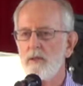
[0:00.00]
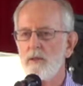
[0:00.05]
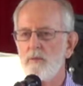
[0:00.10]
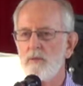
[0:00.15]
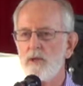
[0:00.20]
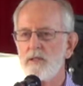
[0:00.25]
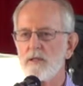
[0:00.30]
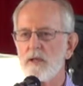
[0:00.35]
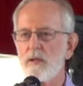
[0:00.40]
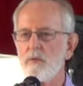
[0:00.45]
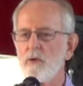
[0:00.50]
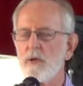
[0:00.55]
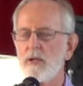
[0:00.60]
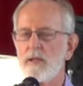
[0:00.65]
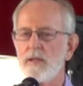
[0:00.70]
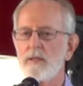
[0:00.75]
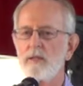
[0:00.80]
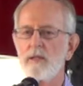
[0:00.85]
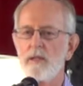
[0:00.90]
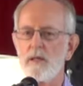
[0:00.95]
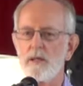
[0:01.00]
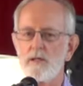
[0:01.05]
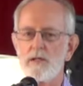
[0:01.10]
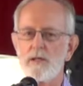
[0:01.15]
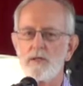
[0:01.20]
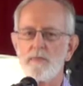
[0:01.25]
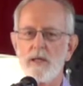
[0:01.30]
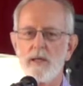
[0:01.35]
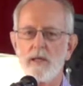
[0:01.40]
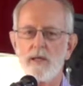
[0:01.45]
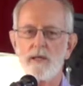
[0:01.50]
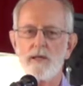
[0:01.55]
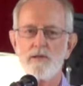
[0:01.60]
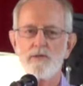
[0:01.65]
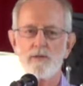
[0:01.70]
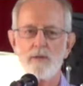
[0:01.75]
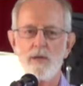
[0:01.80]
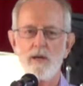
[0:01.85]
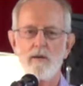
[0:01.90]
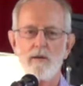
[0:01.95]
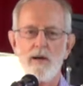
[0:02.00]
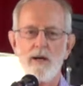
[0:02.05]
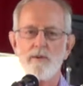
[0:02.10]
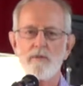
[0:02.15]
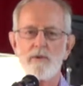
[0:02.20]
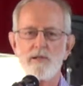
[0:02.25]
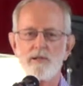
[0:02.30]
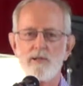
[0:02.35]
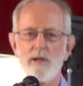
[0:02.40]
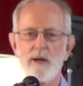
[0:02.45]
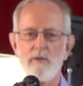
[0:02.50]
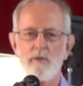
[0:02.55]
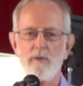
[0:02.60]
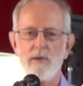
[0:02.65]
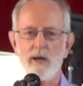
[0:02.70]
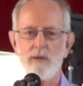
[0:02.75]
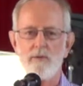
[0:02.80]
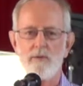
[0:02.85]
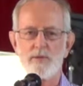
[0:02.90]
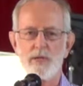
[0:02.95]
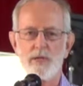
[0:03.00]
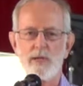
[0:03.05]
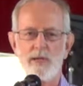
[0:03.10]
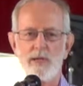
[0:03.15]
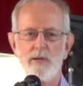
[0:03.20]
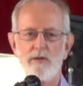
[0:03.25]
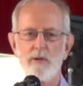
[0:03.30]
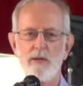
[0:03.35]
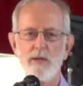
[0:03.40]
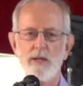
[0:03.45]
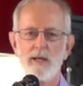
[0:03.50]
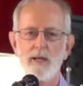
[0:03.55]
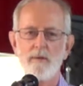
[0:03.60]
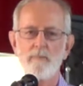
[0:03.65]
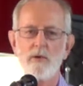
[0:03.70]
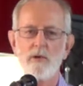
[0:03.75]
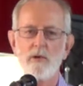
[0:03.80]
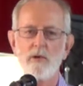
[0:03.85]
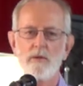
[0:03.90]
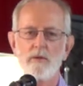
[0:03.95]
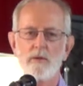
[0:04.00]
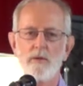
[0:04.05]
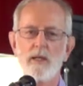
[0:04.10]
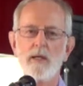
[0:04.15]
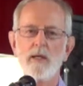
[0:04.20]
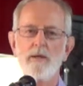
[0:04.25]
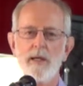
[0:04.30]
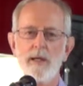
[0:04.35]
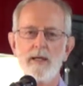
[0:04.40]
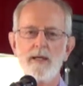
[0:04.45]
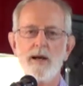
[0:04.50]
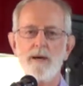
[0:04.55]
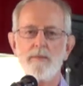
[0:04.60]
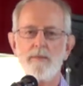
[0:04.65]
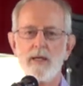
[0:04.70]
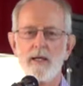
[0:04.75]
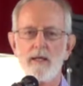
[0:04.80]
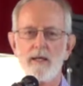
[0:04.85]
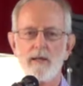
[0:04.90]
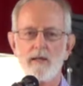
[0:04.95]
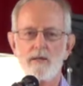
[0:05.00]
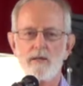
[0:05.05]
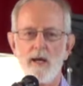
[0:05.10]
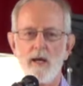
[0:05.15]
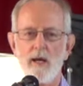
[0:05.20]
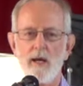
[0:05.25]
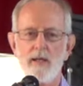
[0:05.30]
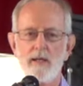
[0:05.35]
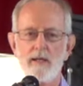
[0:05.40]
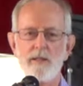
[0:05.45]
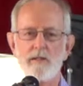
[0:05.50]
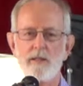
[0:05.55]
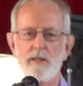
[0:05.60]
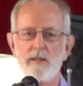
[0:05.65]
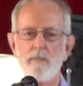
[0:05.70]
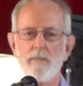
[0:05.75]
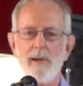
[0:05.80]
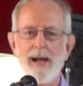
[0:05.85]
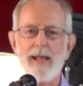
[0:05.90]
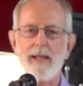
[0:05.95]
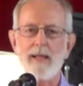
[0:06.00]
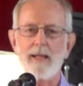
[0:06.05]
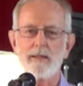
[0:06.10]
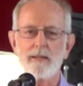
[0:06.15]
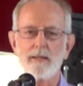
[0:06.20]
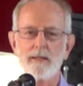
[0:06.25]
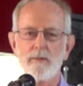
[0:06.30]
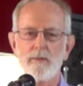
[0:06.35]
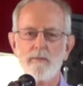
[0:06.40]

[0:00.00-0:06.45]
The reason I'm going into this is because, you know, I always thought when I was a kid growing up, oh, they nominated this guy and he's on the ballot.